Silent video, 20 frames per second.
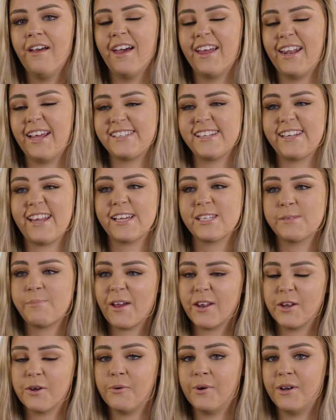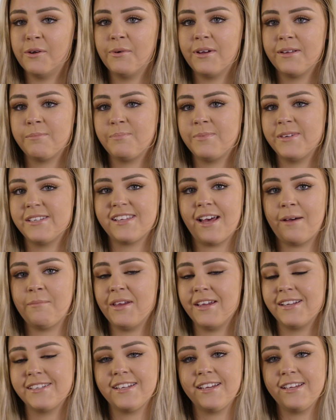And I did expect to go into it, be sat
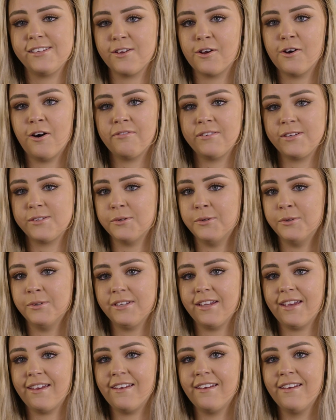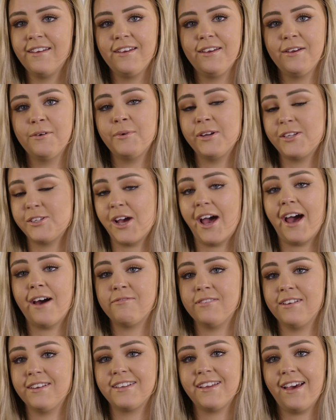making teas and coffees all day, which I
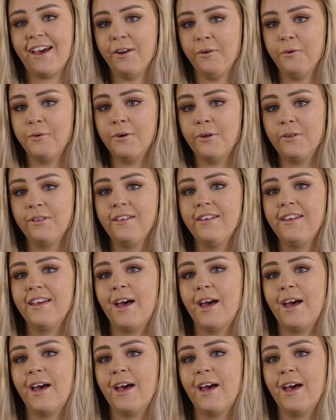haven't at all.